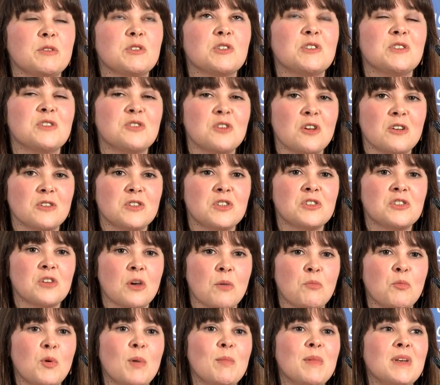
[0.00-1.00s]
does not
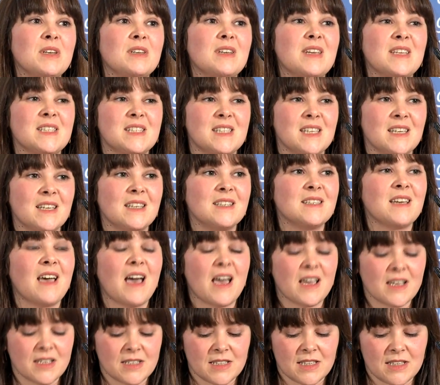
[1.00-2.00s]
stop women seeking to
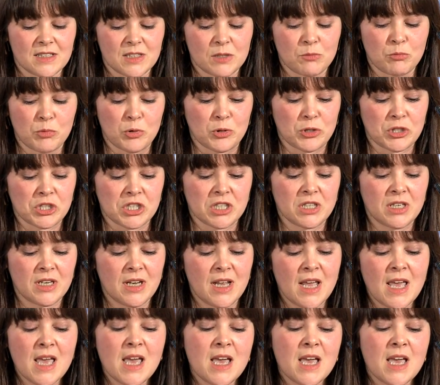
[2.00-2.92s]
access abortion,